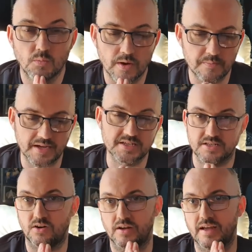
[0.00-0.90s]
We may
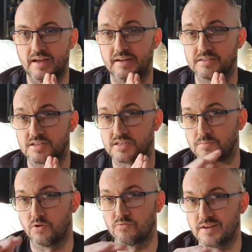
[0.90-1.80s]
start getting into some
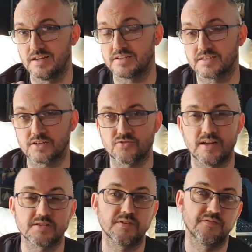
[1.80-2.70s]
more realistic
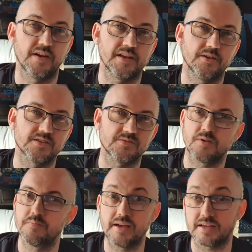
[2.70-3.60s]
transfer values. We
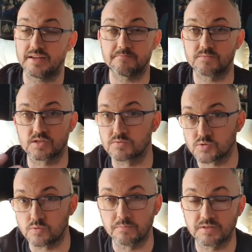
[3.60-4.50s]
may get some
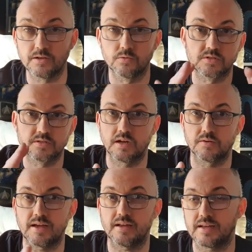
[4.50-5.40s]
swap deals, you know,
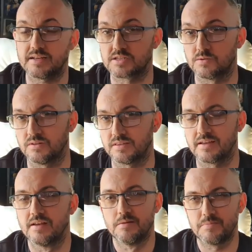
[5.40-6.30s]
that, that sort of
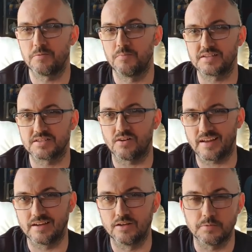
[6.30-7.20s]
thing. People may start
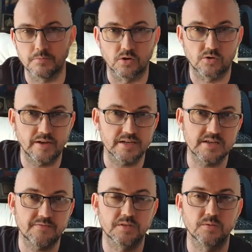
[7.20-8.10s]
getting a little bit more
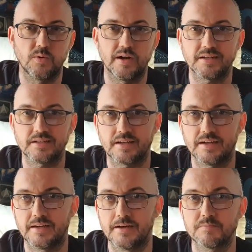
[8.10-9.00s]
creative with the way that
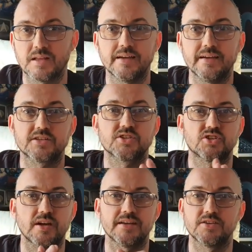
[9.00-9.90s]
they um, they
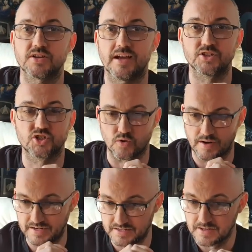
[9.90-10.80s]
exchange and
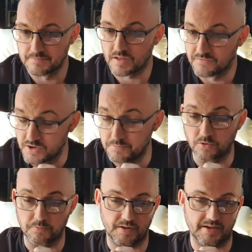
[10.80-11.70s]
trade
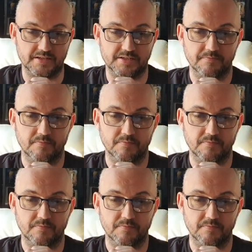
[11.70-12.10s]
football players.